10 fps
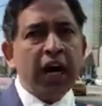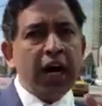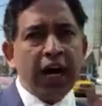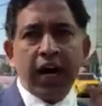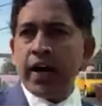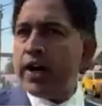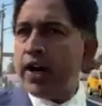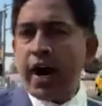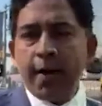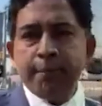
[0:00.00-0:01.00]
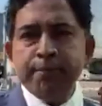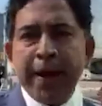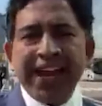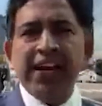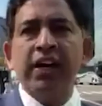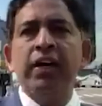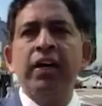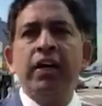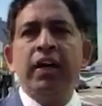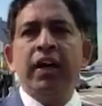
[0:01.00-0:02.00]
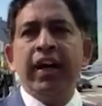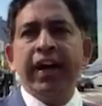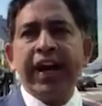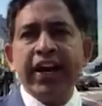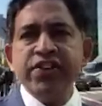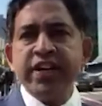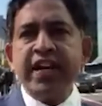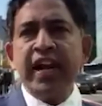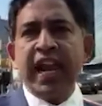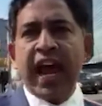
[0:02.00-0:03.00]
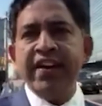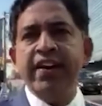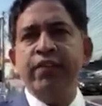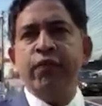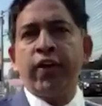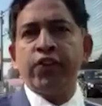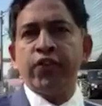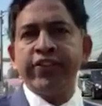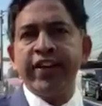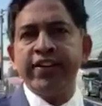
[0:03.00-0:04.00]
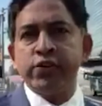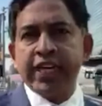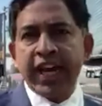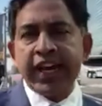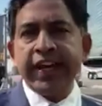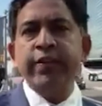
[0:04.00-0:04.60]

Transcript: Uh, a big uh, agenda lined up for his visit today.